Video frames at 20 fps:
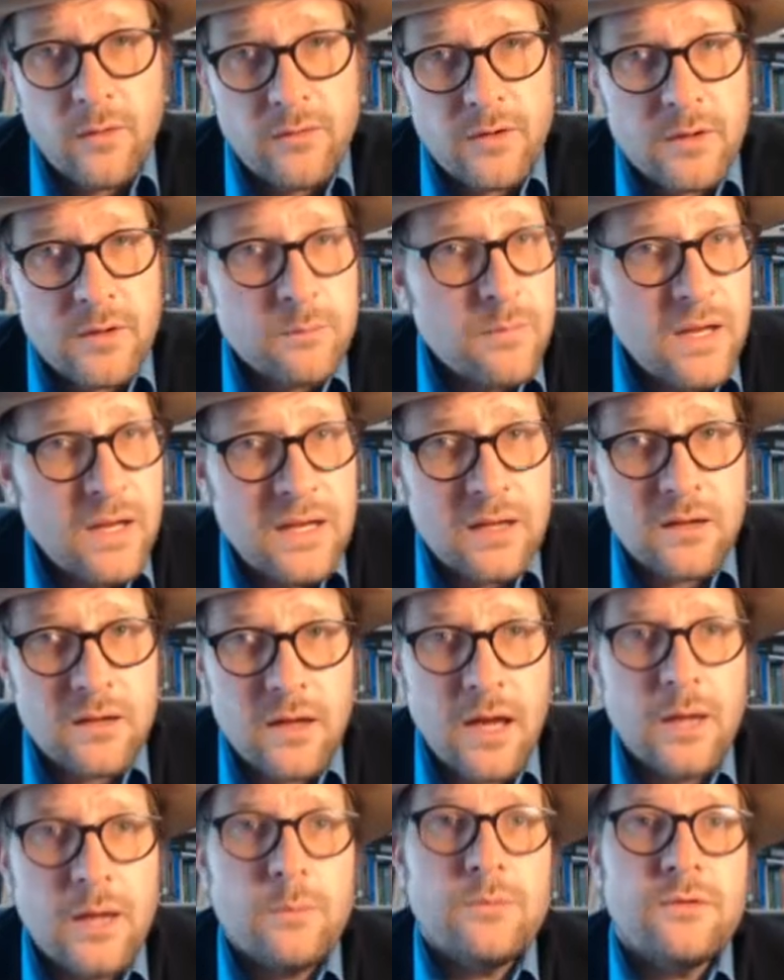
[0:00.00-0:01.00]
However, in many
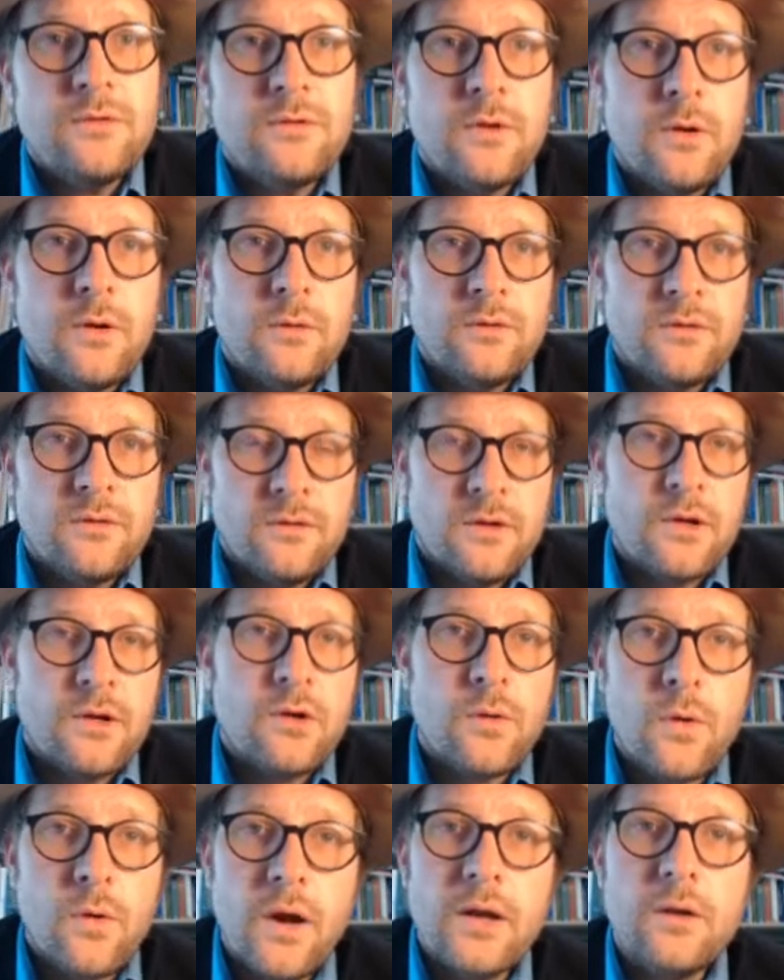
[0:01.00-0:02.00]
limestones,
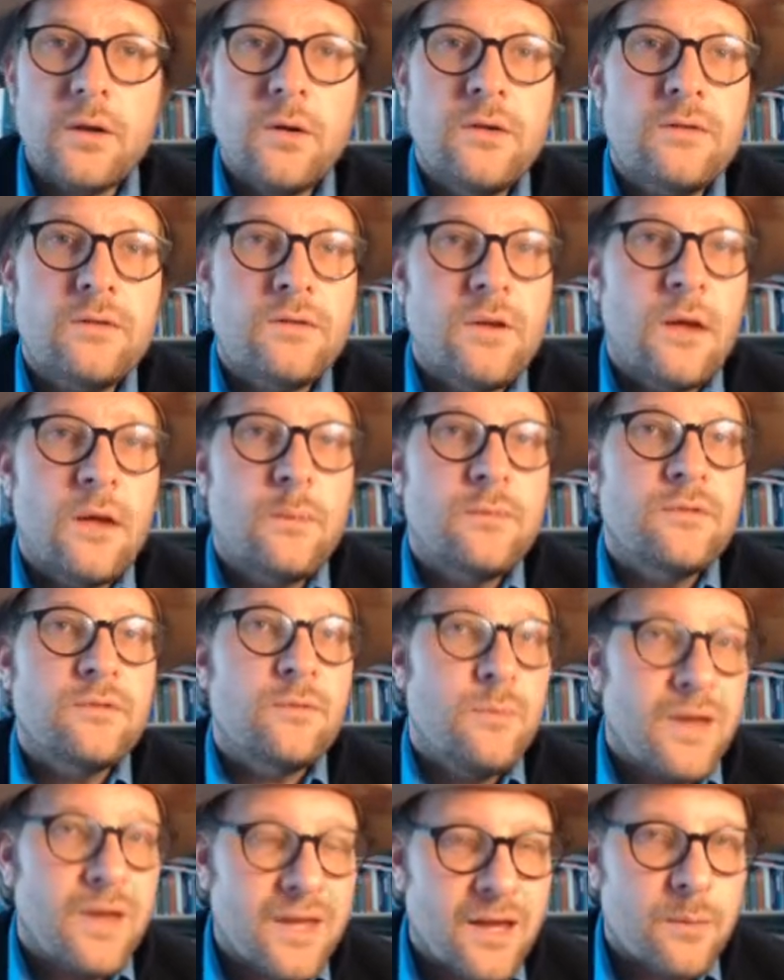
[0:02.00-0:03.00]
the crinoid
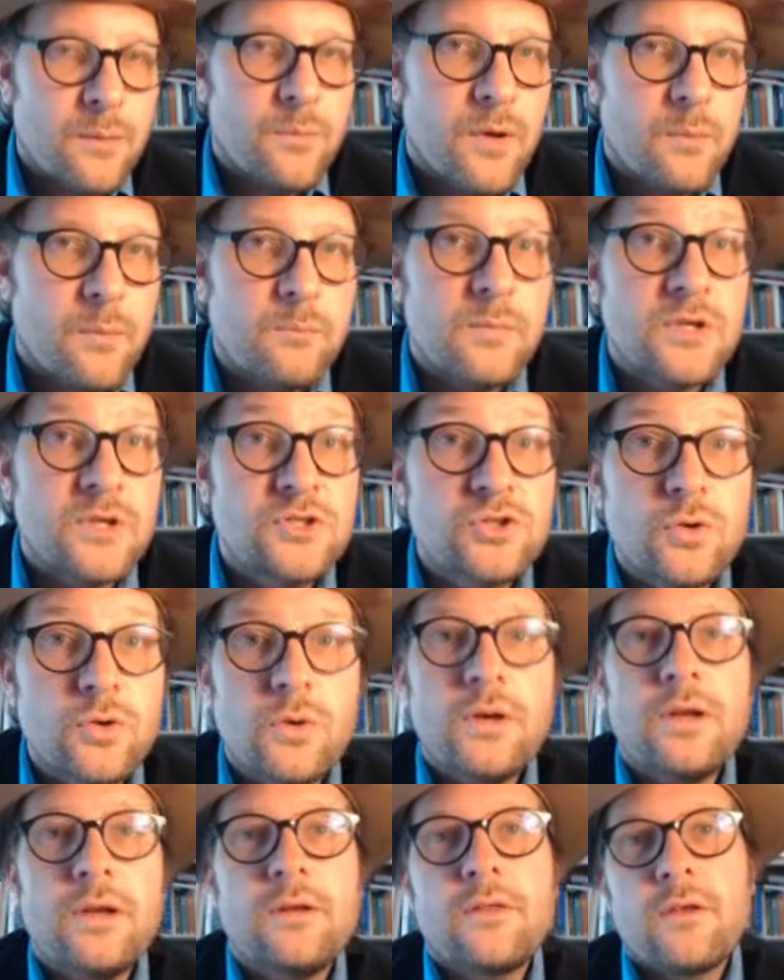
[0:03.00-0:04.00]
stems make up a
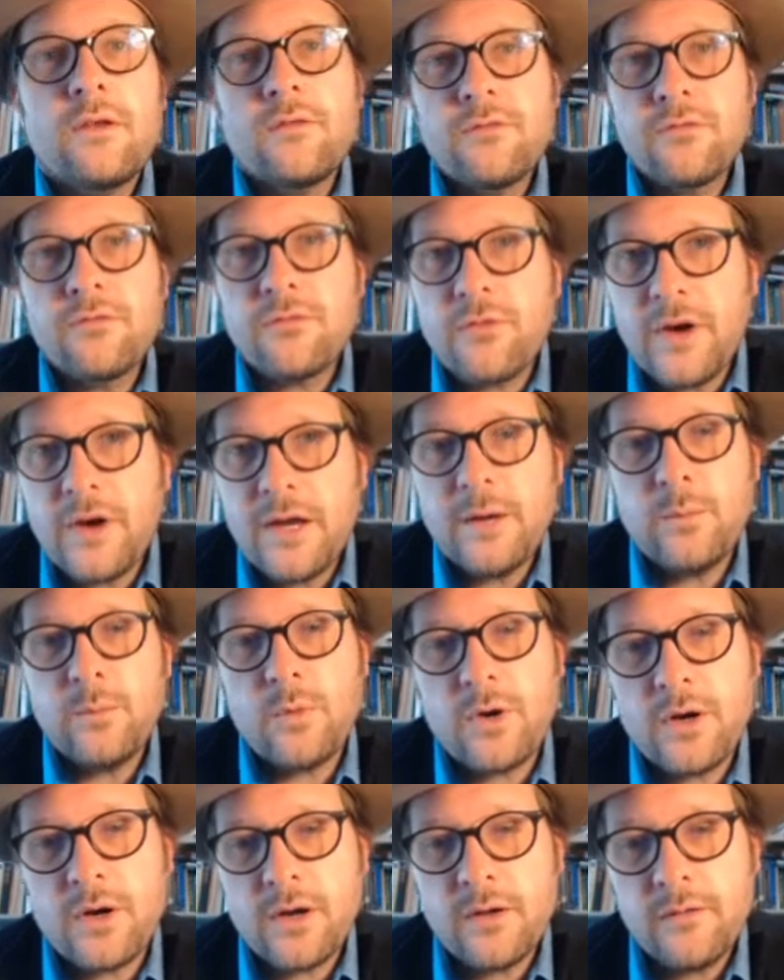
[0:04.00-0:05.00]
majority of the
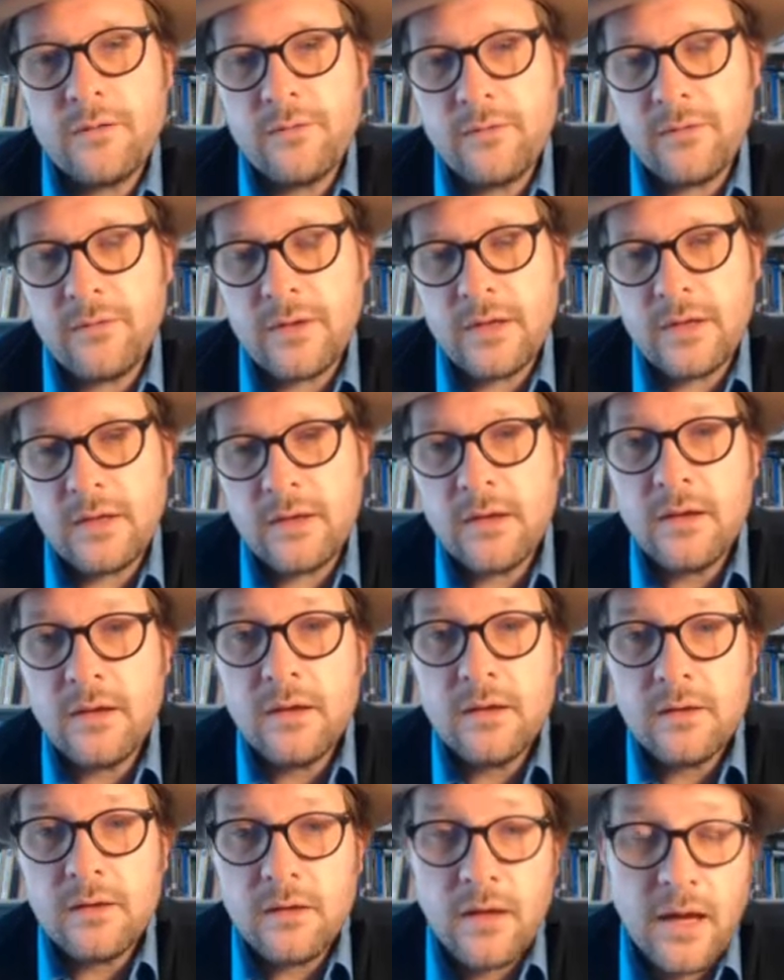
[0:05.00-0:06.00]
framework of the
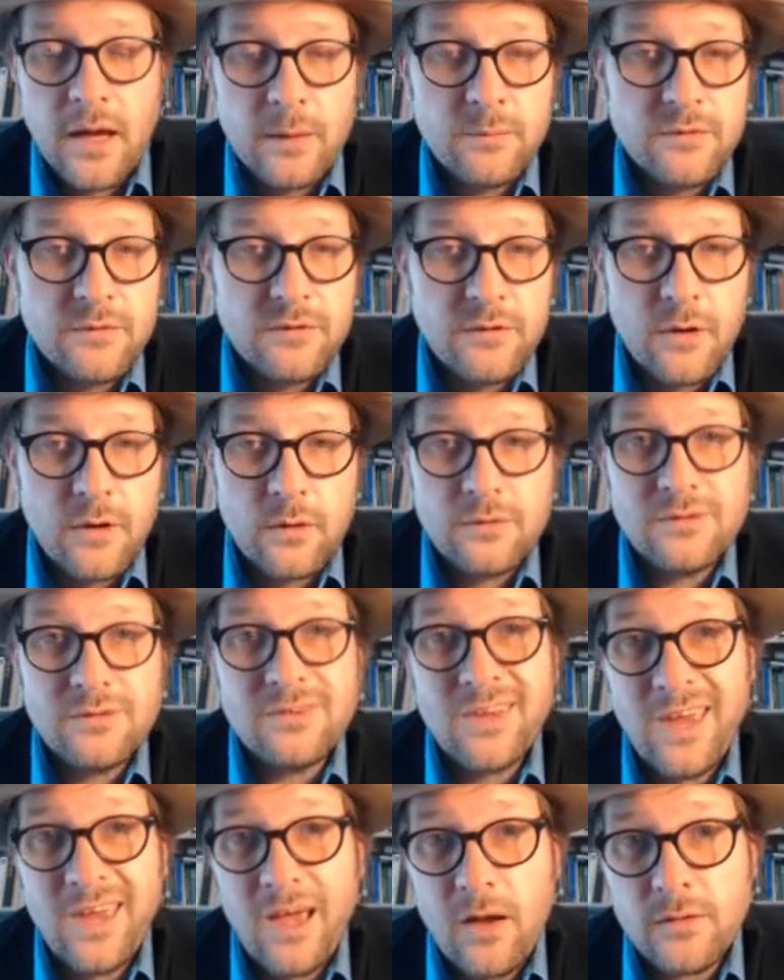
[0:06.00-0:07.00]

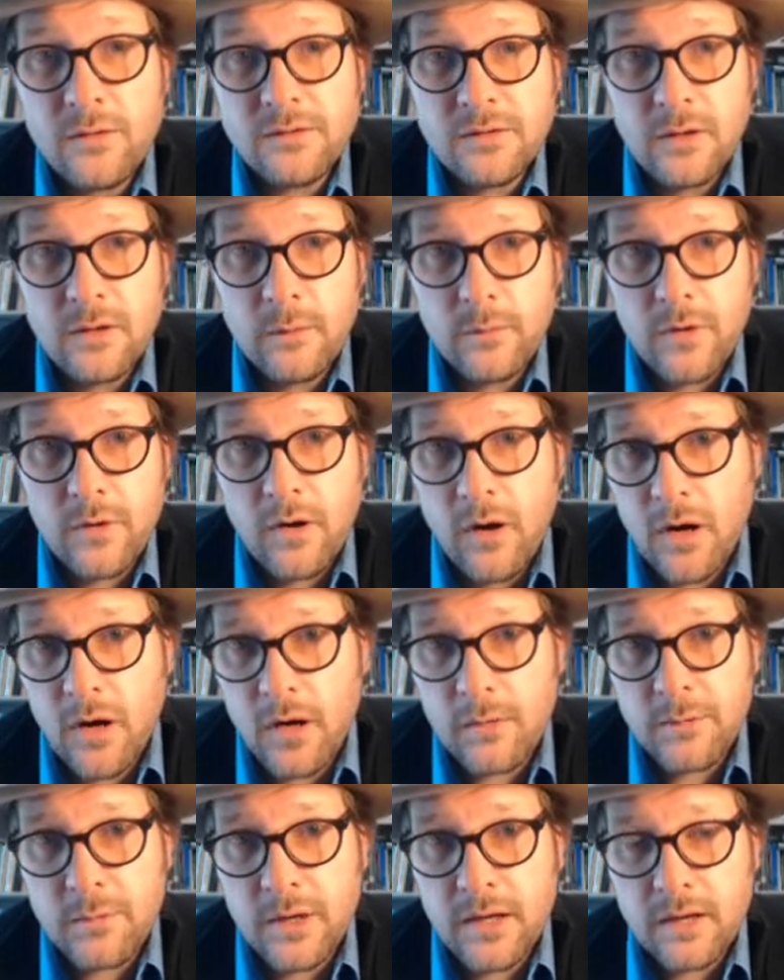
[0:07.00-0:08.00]
limestone's calcium
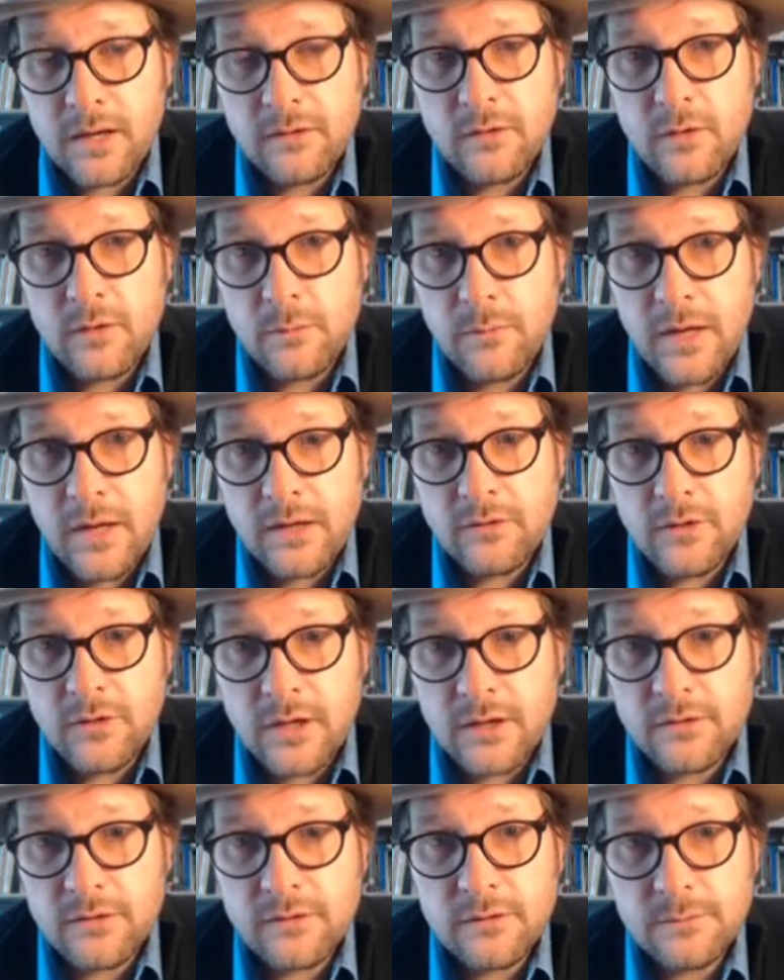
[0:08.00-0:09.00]
carbonate or
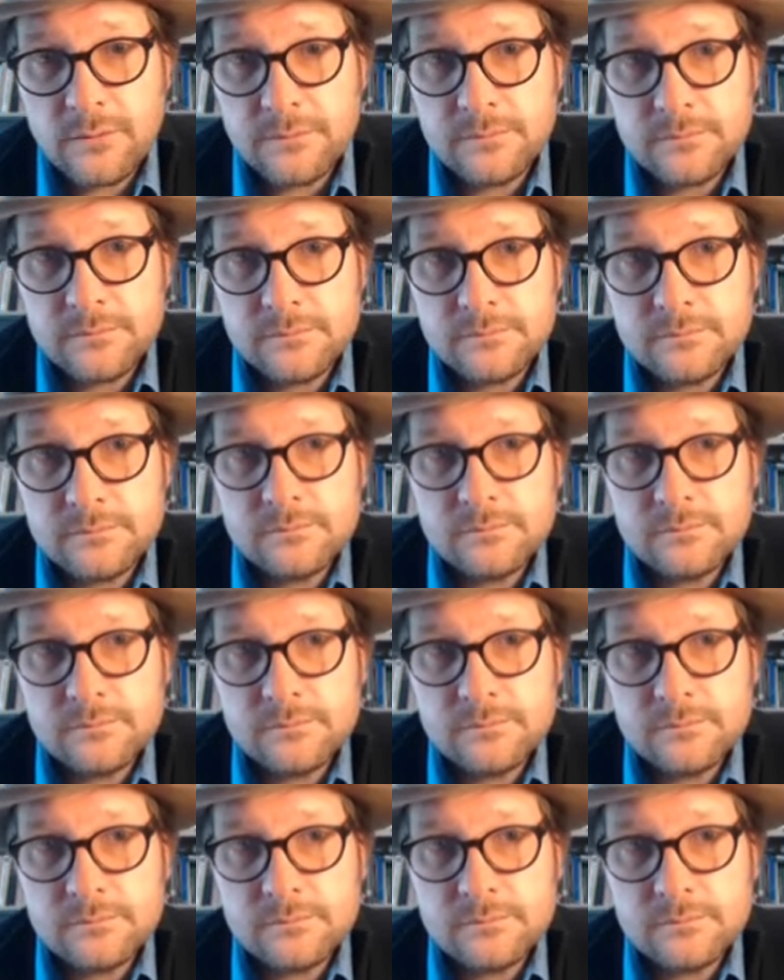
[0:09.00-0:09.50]
matrix.